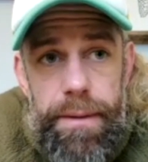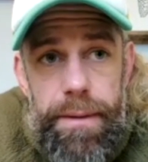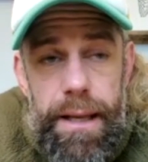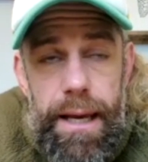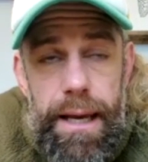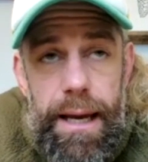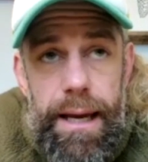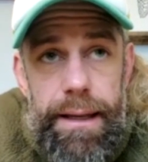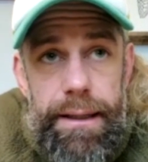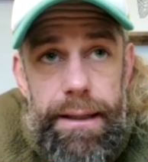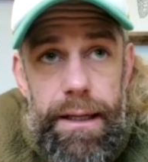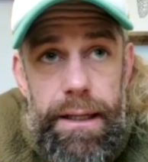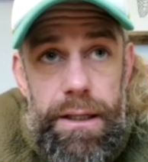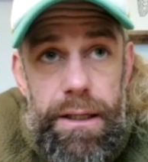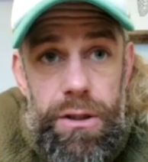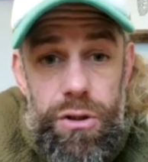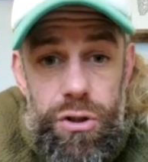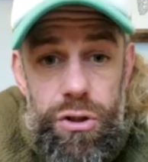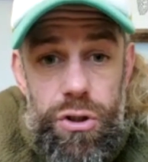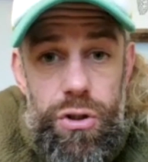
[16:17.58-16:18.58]
And I
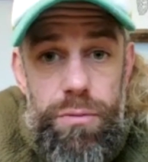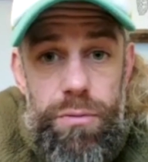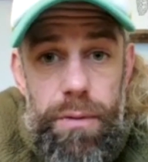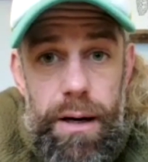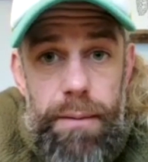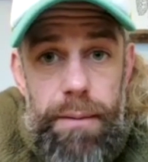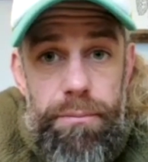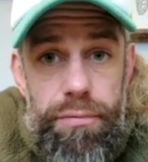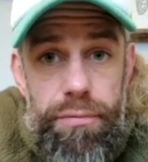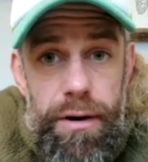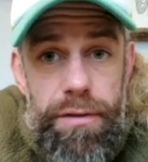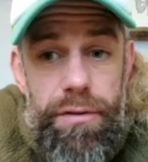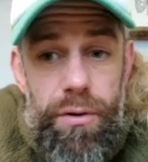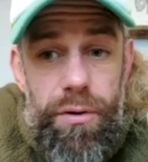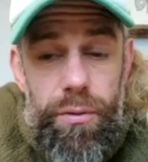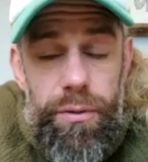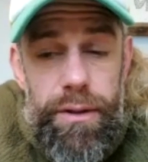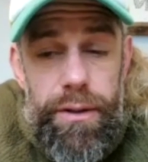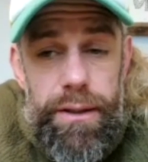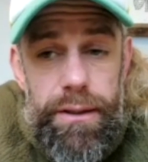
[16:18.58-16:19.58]
can do my breath
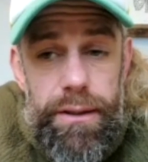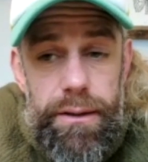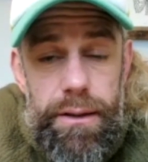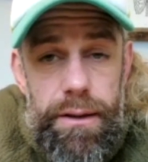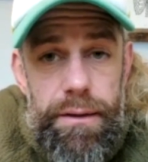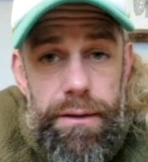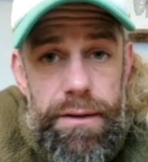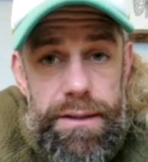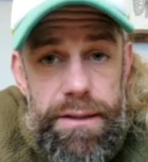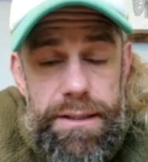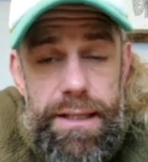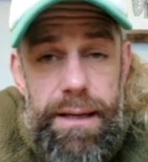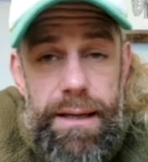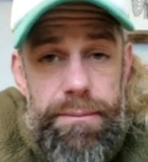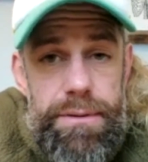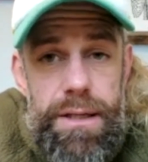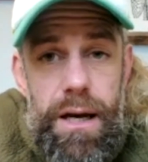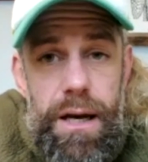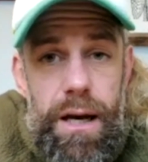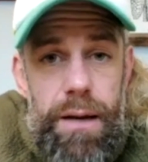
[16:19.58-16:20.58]
holding at the
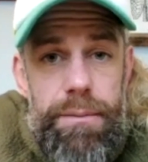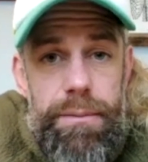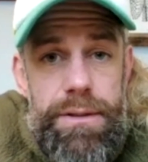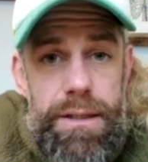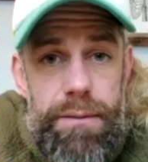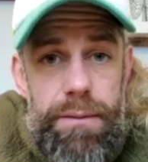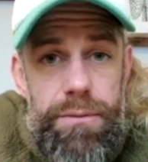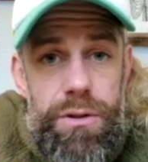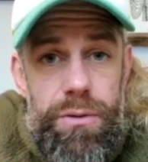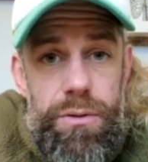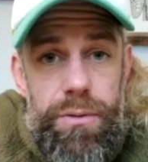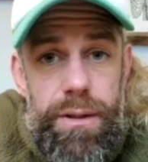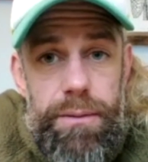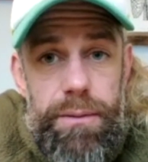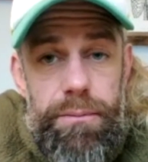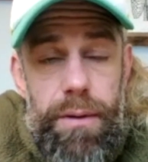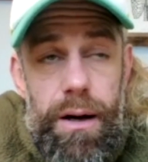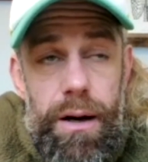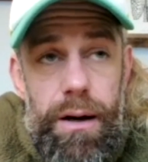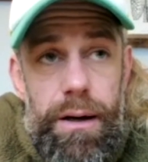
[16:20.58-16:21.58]
same time as I'm
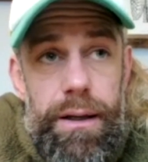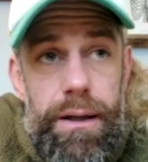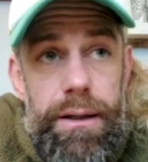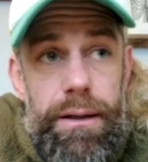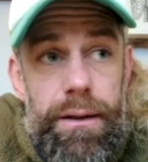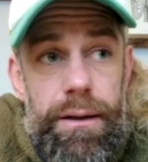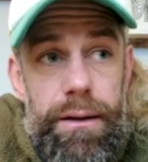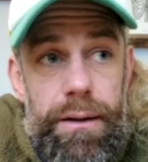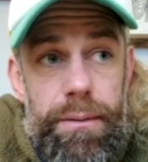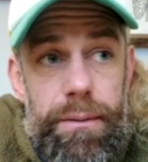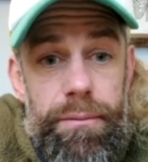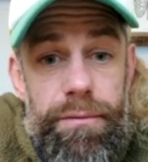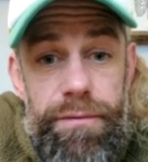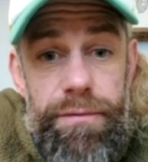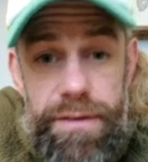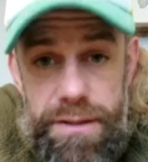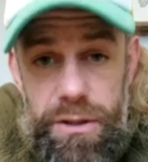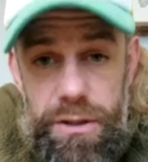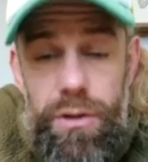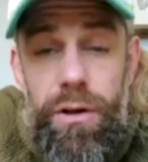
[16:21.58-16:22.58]
doing my
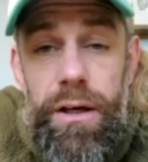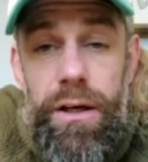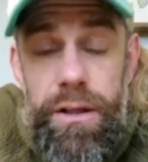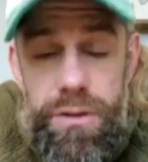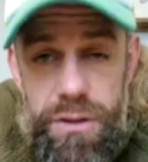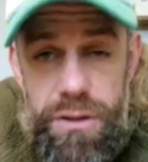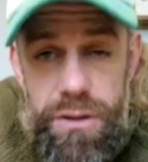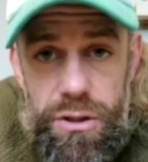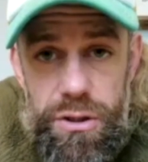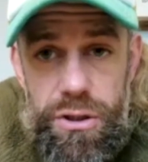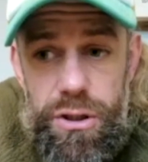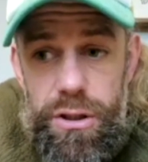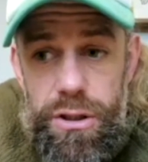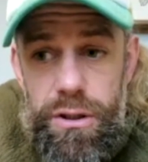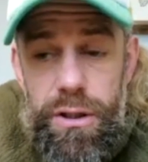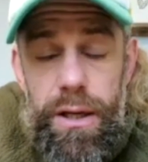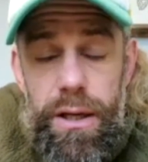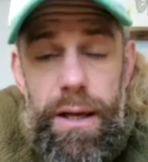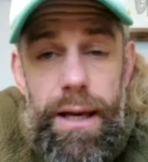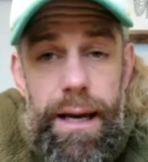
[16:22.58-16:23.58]
physical
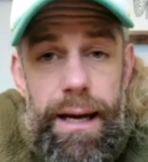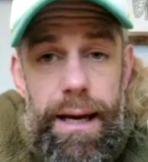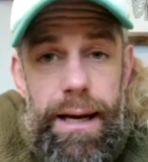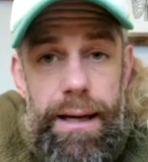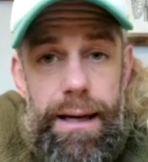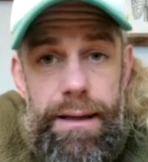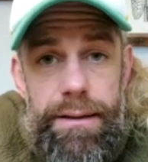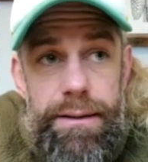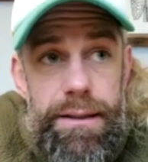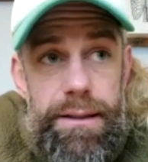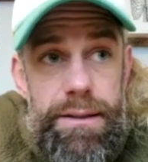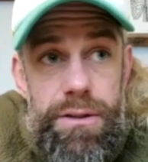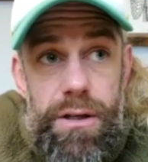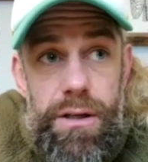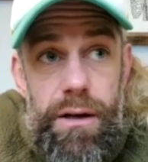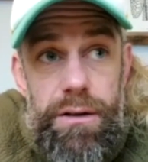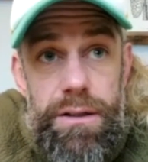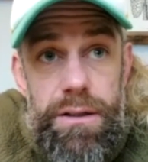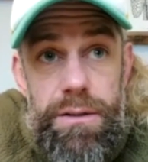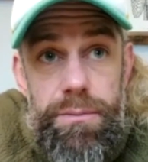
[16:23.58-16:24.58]
exertion, and it's
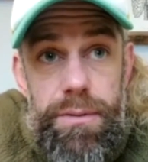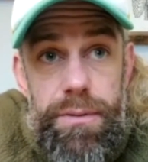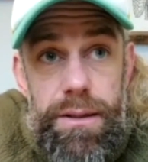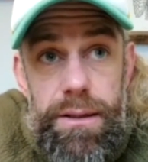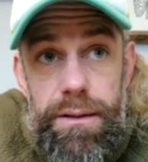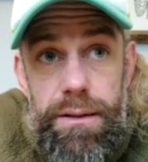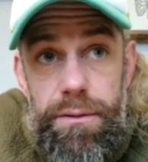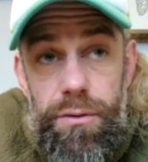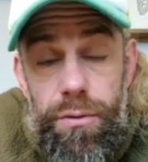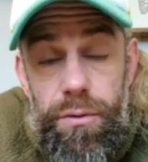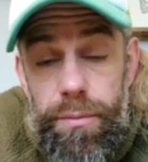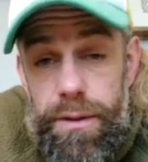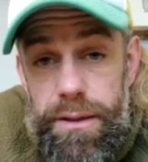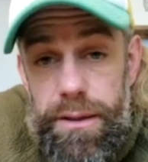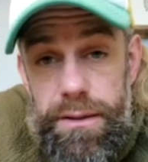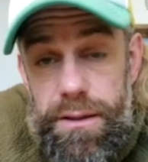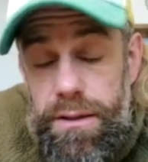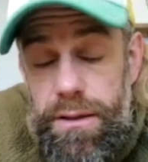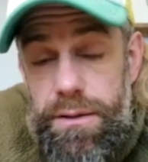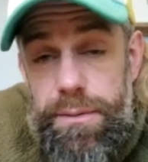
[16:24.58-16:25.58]
going to be
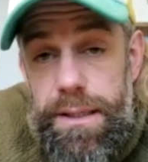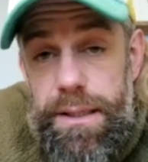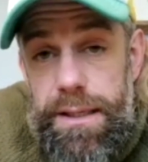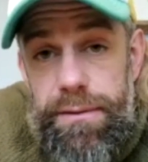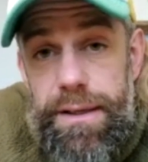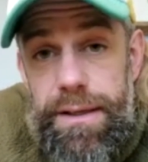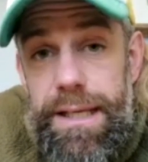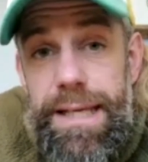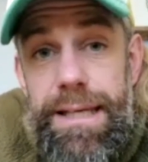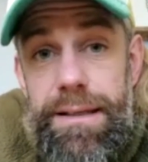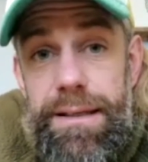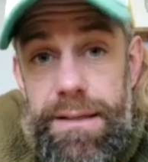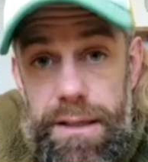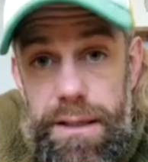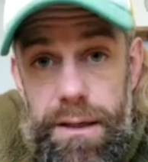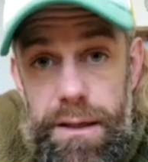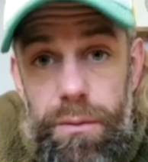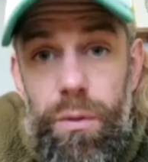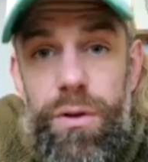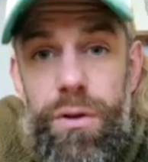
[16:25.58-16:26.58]
even
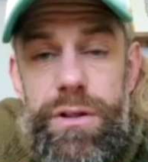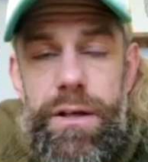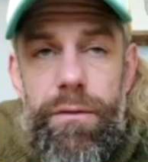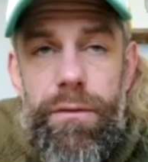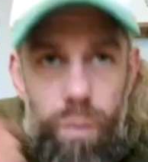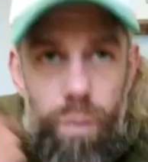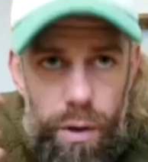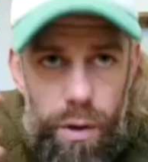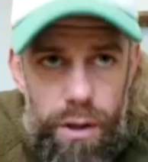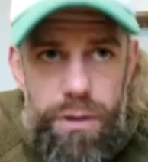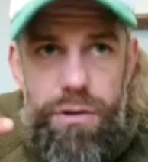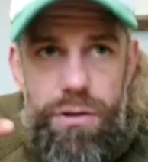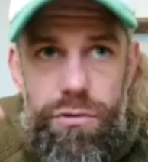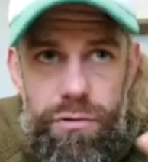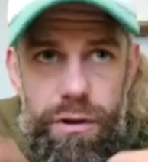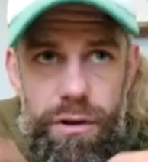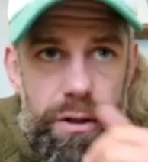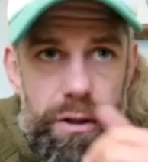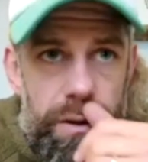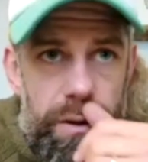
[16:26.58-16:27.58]
easier once I've worked
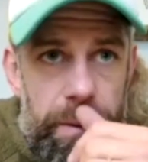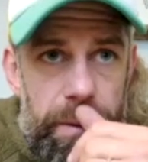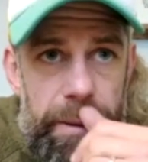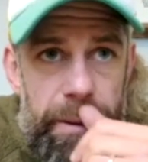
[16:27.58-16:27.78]
through the